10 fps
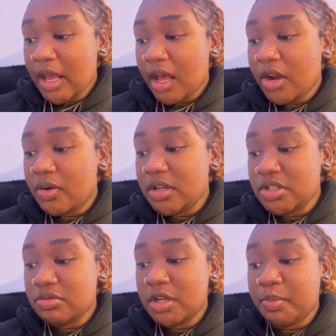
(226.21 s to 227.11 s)
According
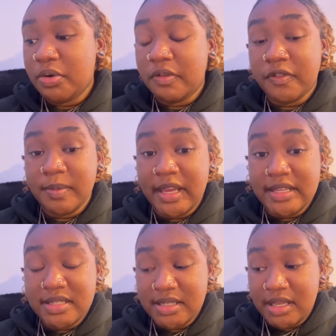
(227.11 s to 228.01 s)
to a report from
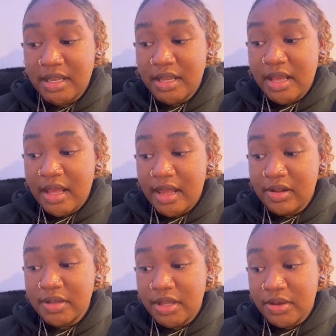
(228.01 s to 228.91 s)

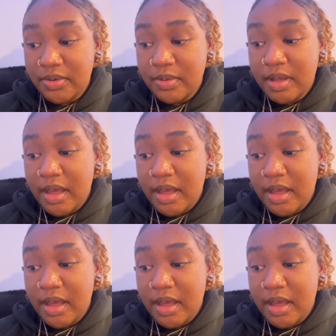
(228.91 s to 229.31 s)
ACLU,